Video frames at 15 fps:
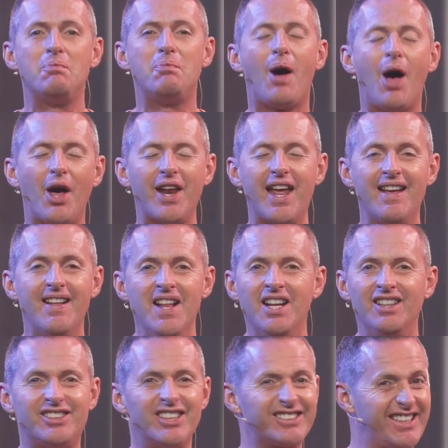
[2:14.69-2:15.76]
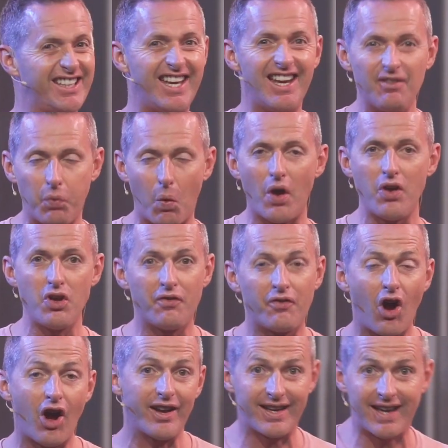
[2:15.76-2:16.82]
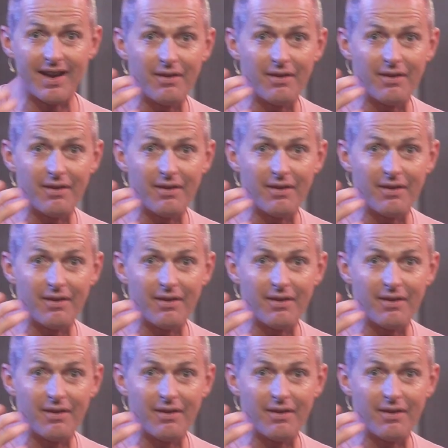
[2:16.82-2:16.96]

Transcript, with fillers: body, just give what you've got.